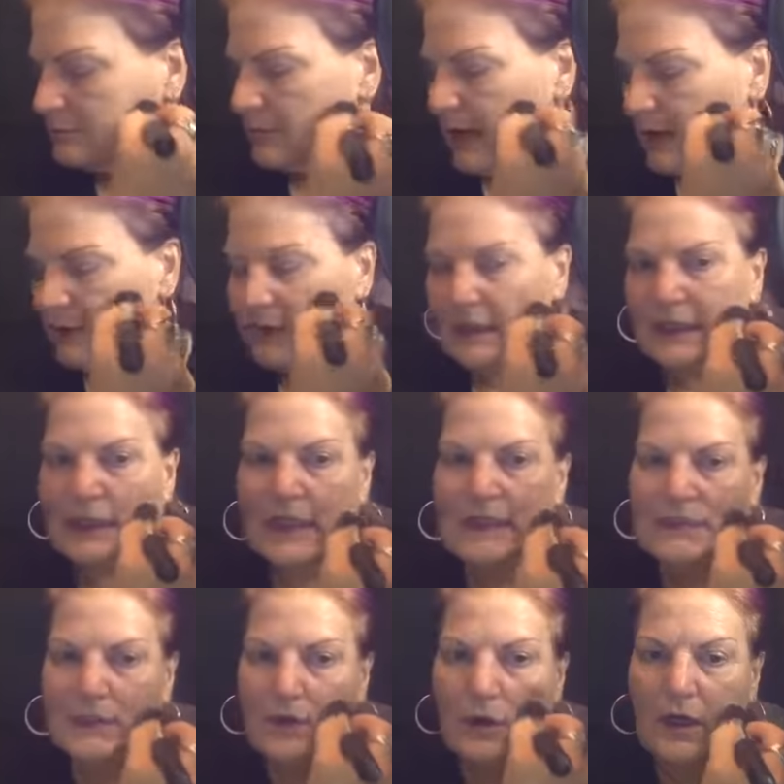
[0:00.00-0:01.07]
really like
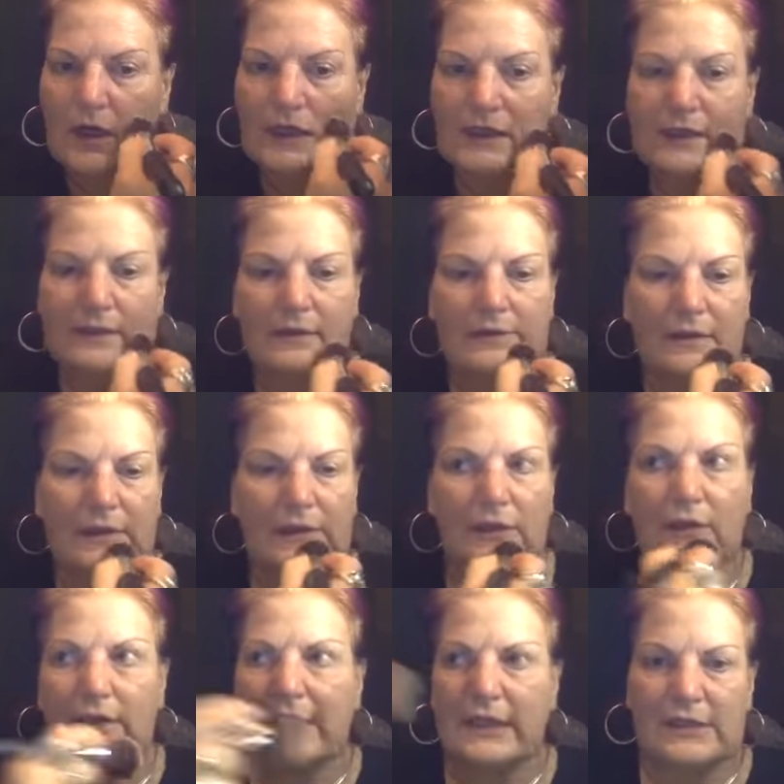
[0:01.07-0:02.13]
to call it,
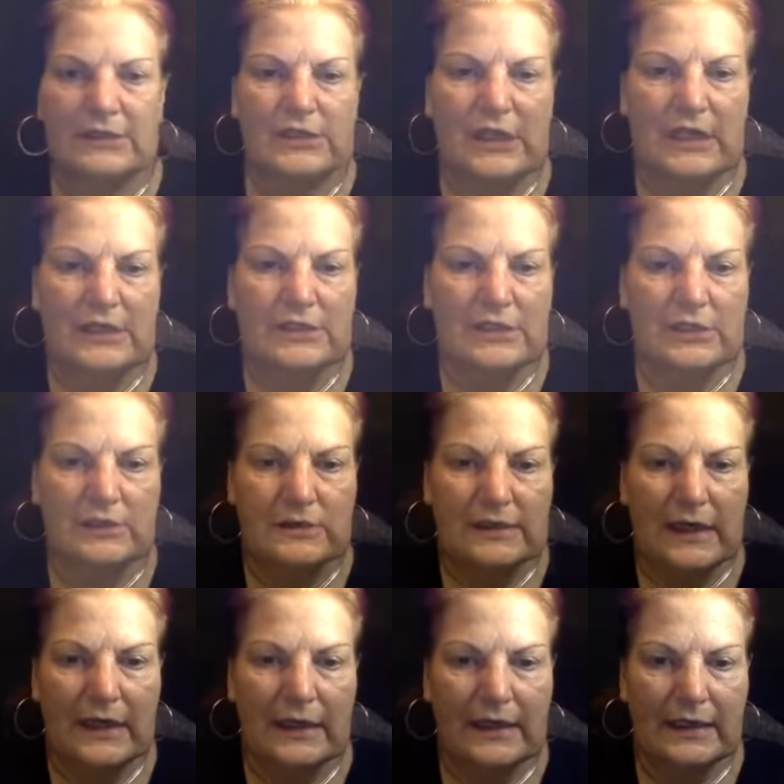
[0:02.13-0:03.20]
like a change in your
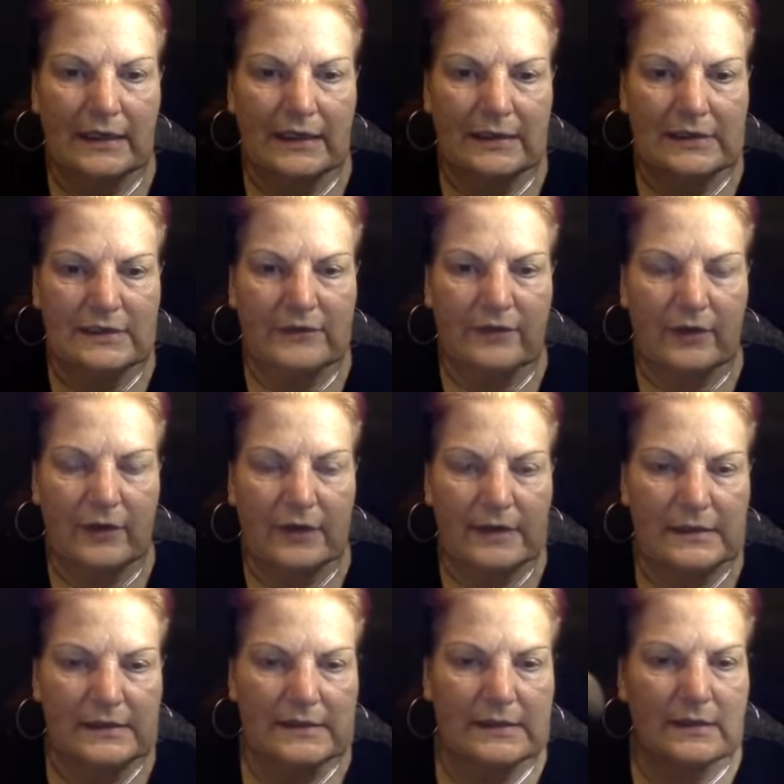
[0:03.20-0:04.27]
diet as far
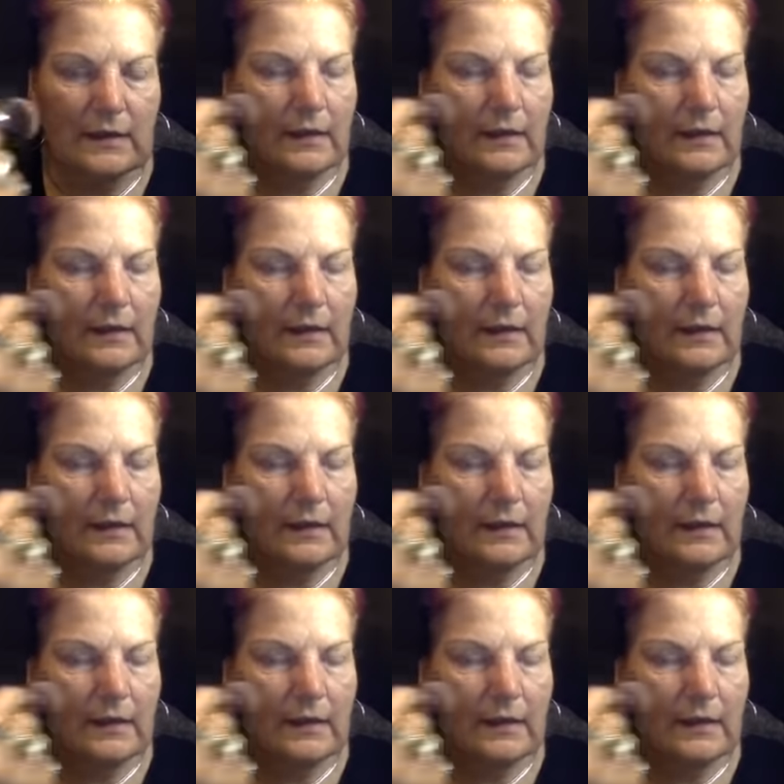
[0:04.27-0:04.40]
as